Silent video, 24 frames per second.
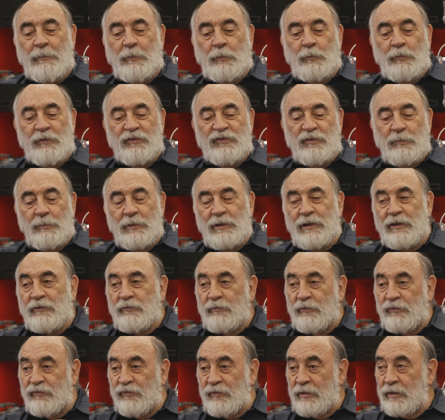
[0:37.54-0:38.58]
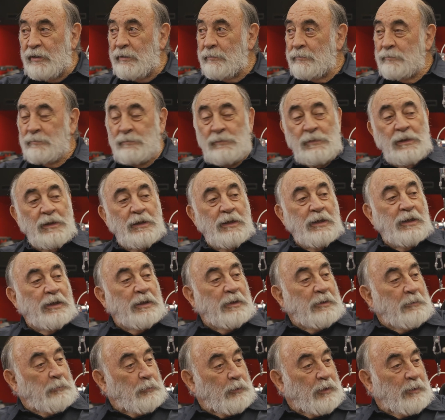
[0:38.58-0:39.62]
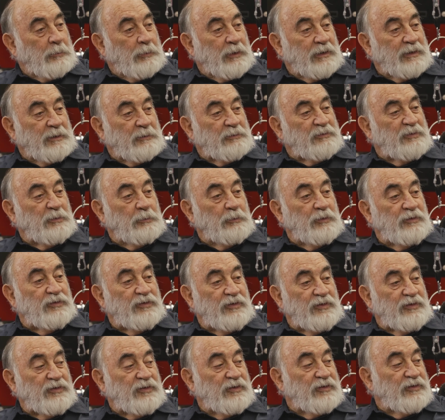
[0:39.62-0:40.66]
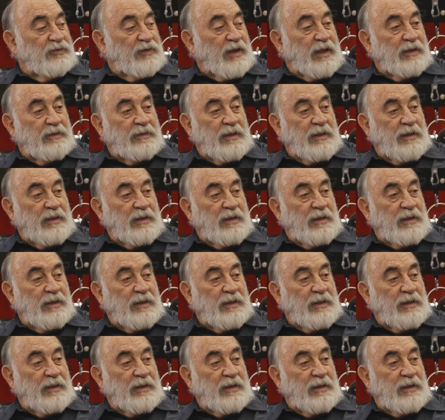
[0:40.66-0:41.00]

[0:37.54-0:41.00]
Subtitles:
it with some electricity, we're going to build up some resistance at